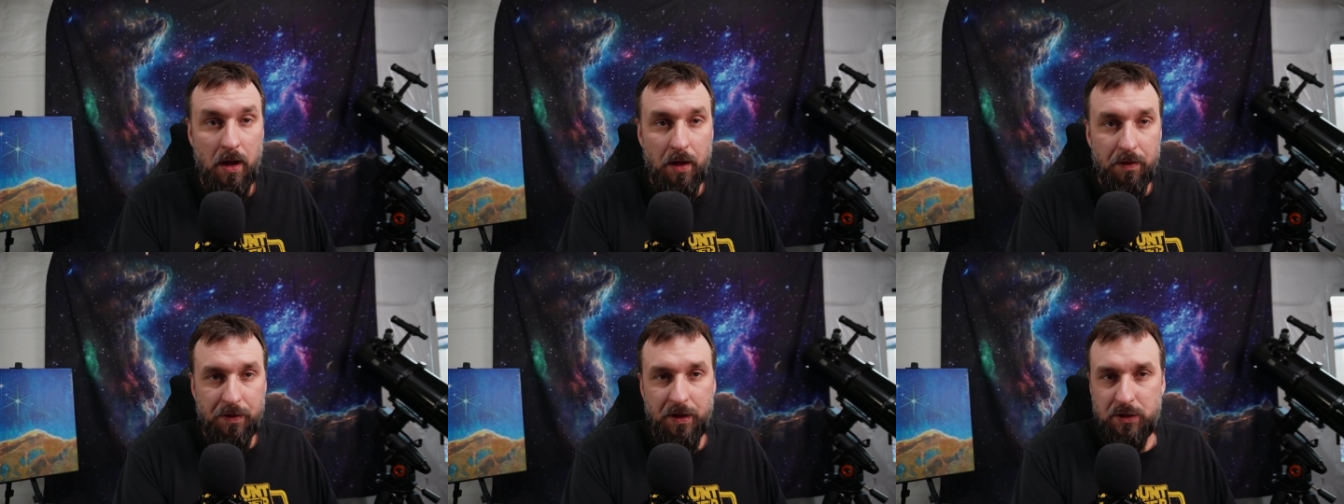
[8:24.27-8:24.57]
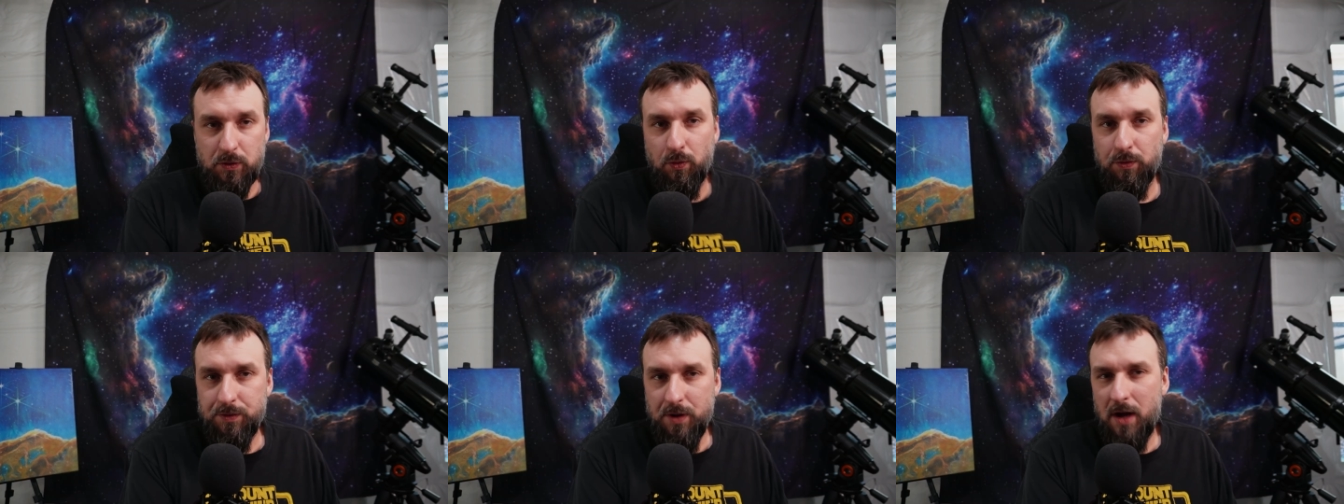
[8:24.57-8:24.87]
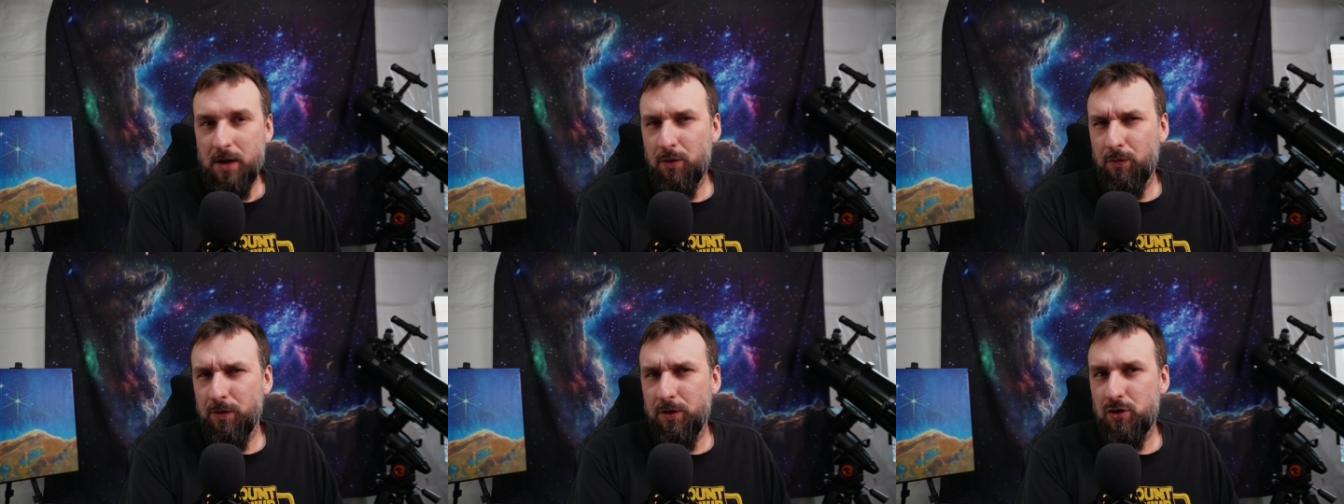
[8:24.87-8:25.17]
This will
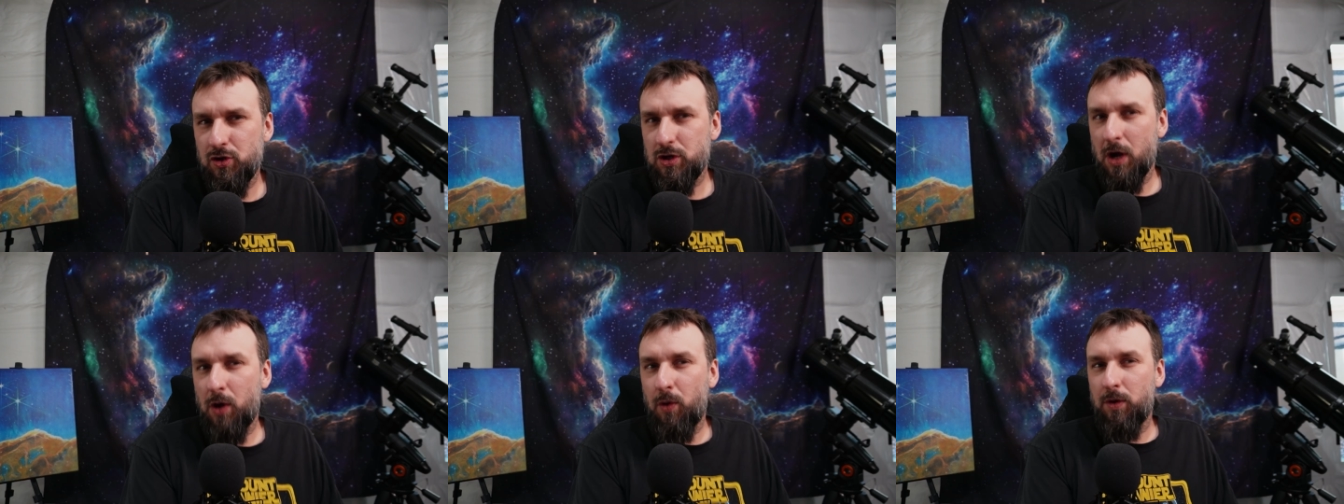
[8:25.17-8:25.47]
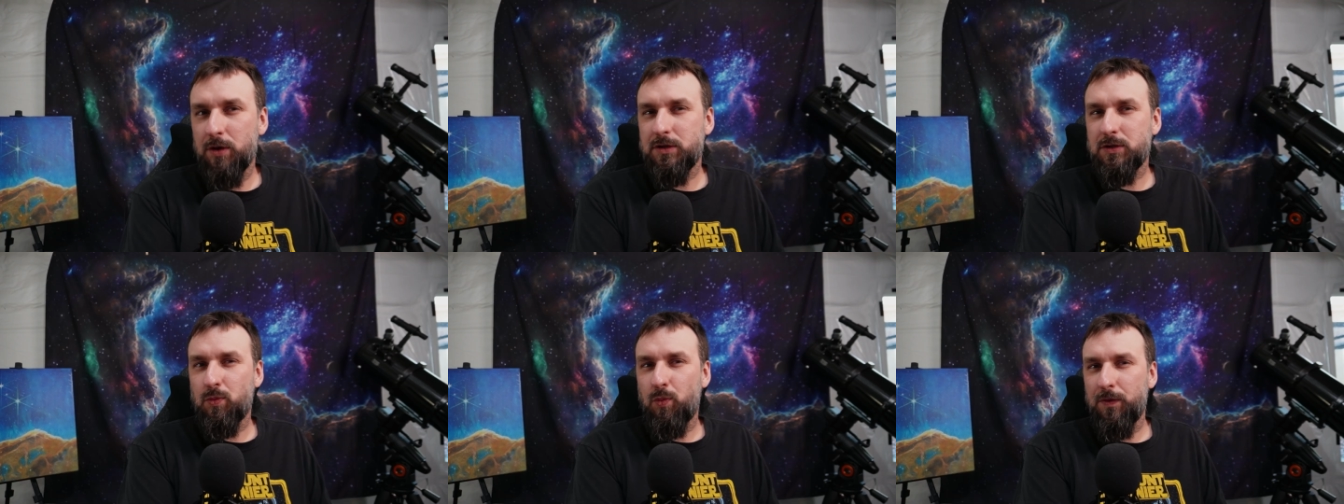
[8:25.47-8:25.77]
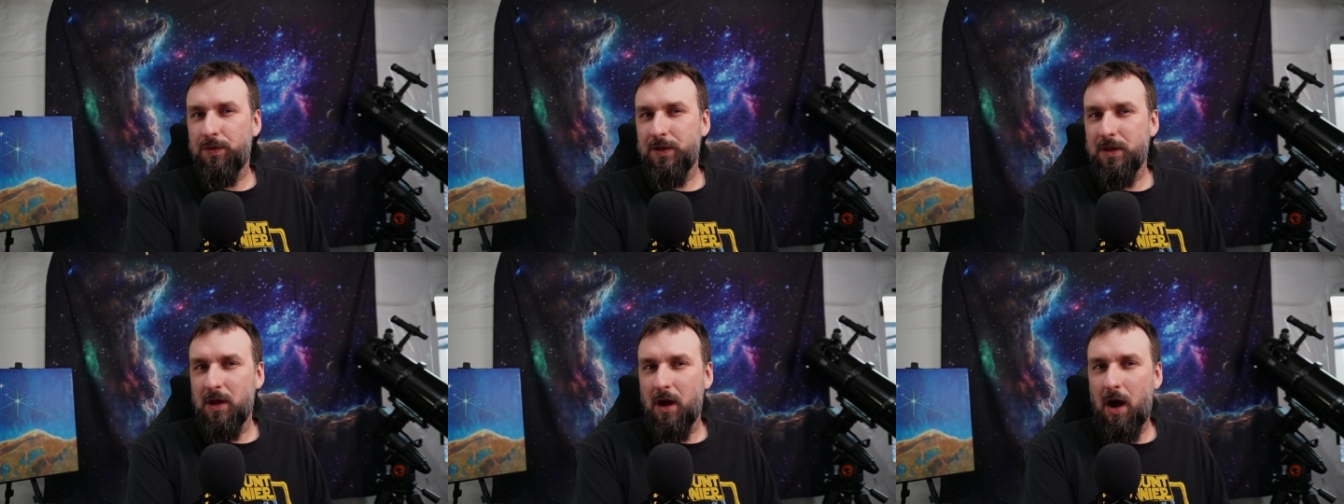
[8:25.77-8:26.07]
not only show us
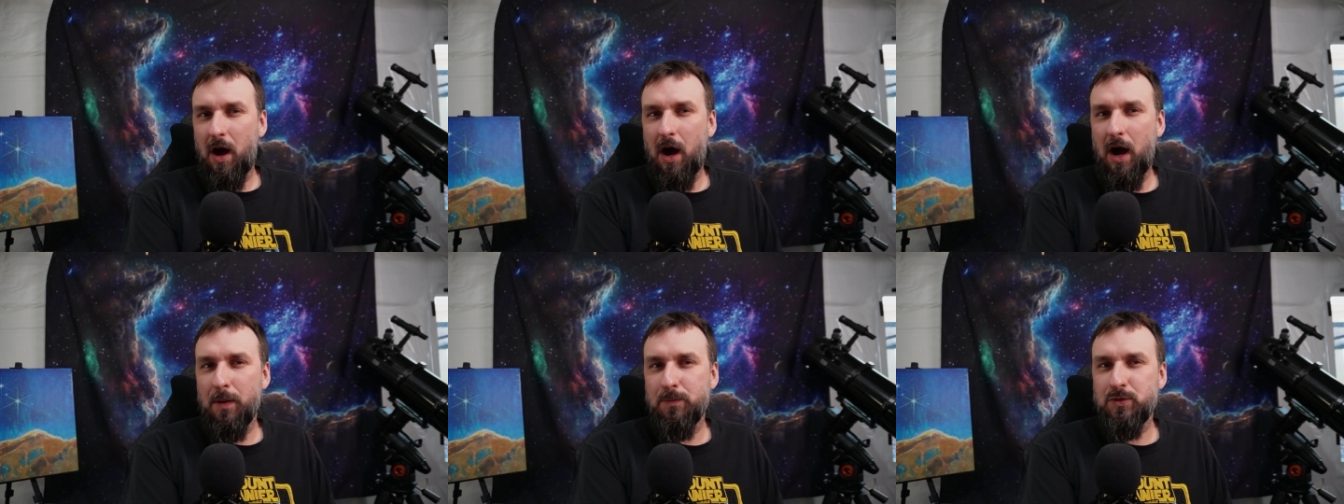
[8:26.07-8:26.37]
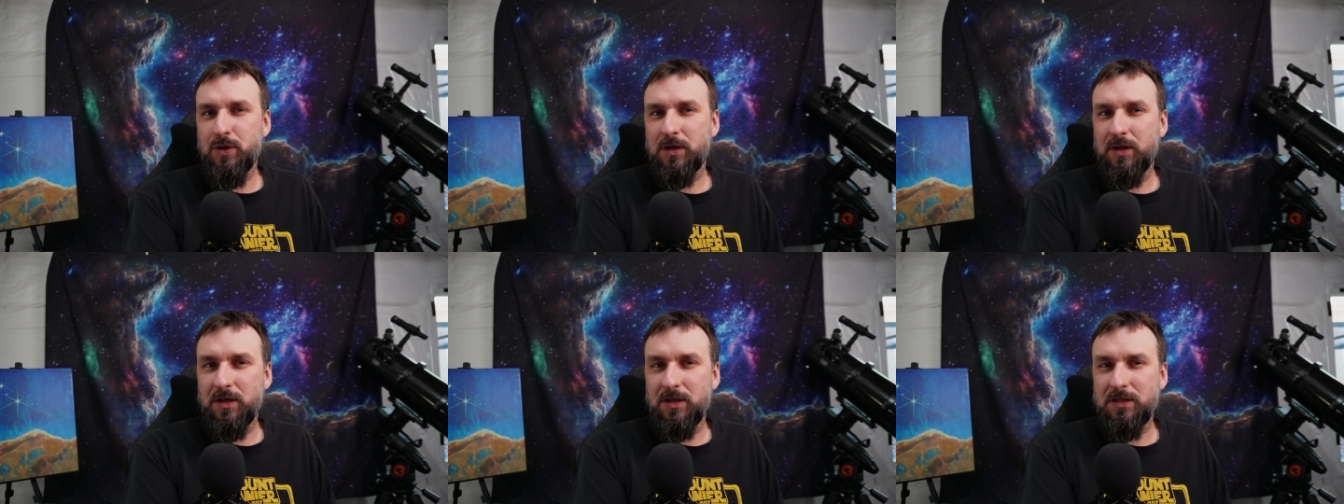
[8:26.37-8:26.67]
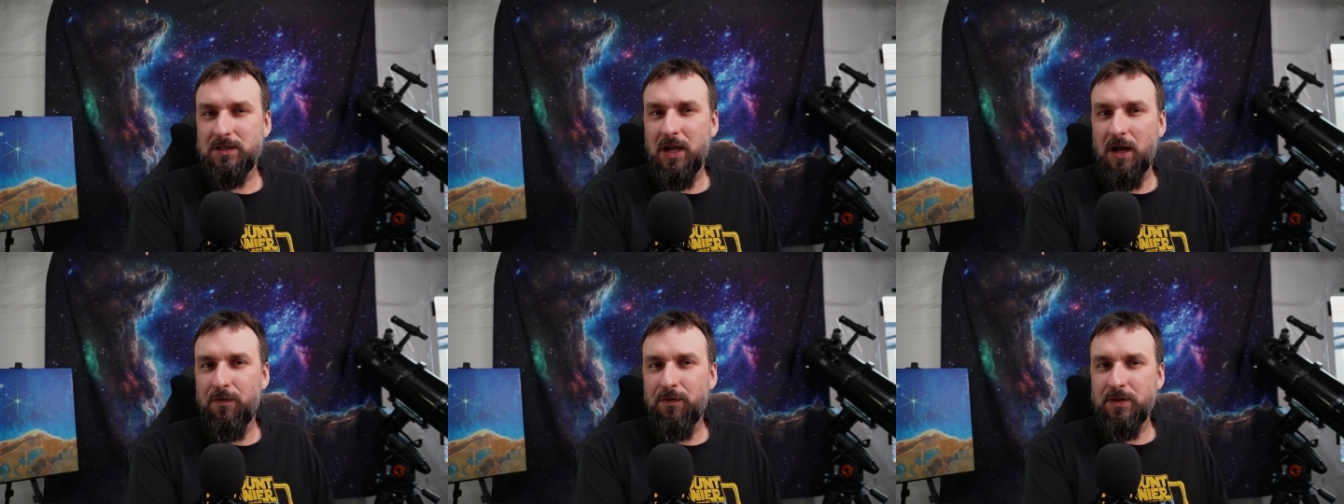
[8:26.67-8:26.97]
what the object
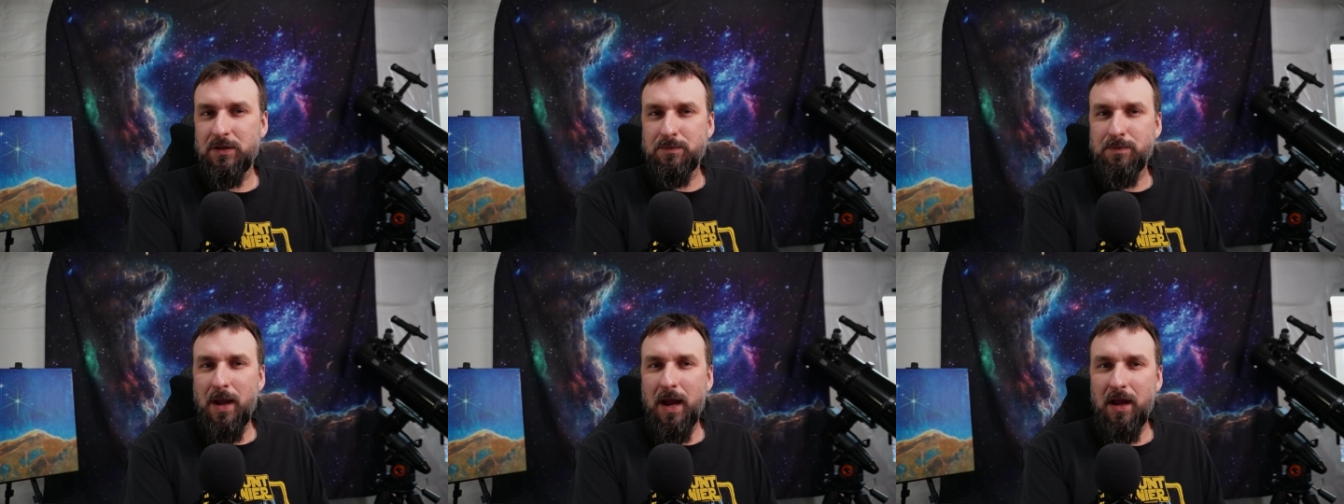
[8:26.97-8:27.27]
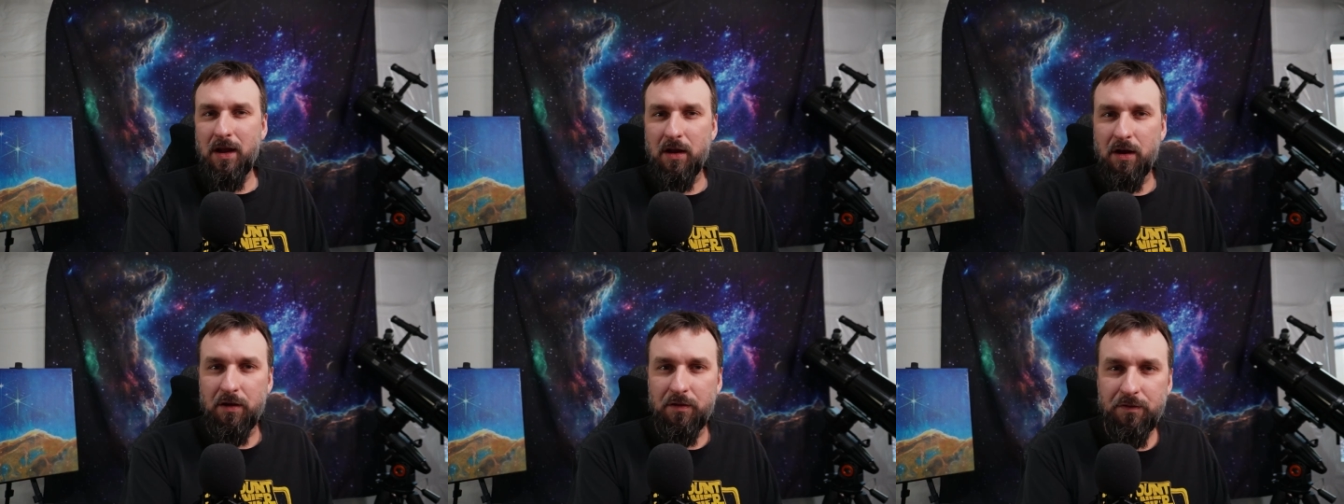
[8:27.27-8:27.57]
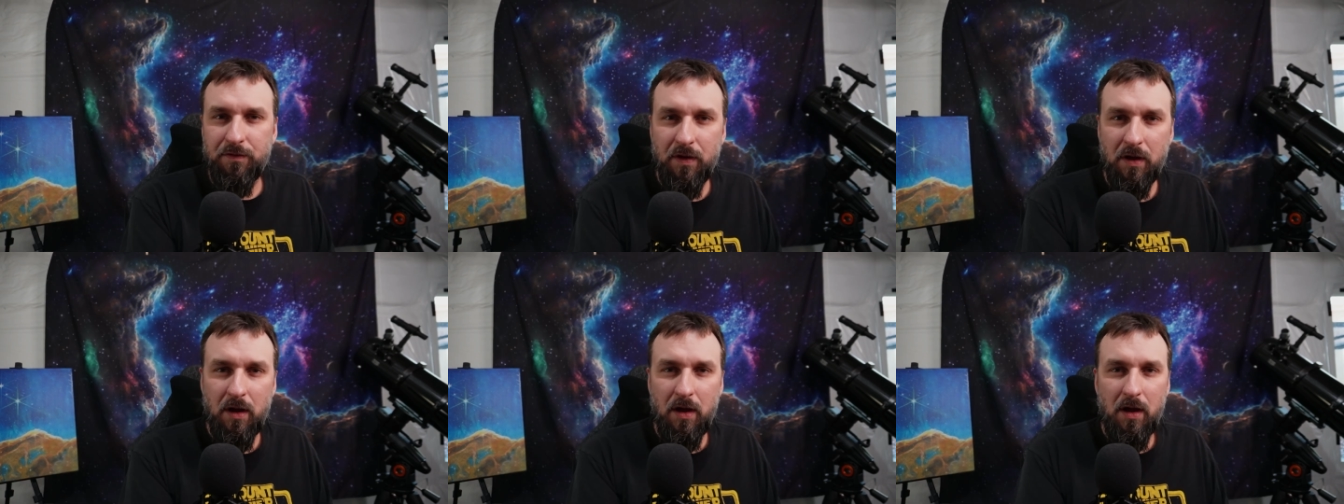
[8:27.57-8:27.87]
itself is made
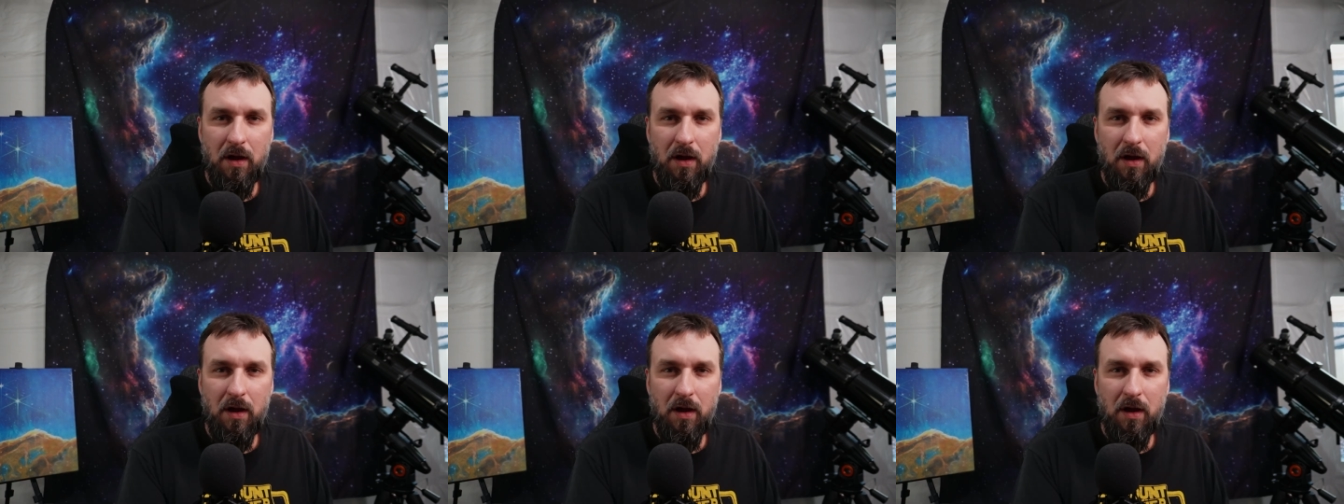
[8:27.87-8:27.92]
of,